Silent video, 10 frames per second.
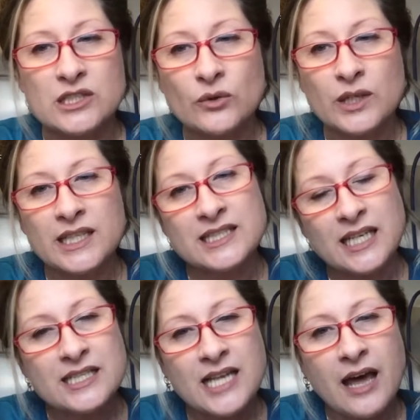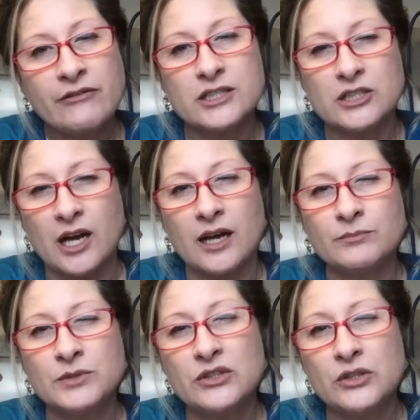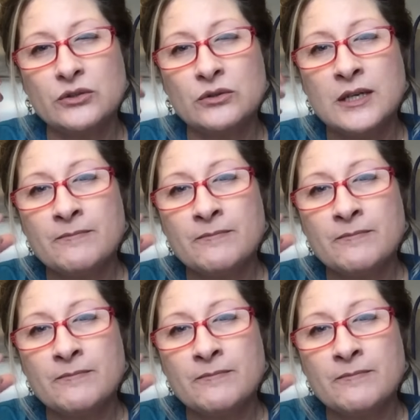So it does have a job to do,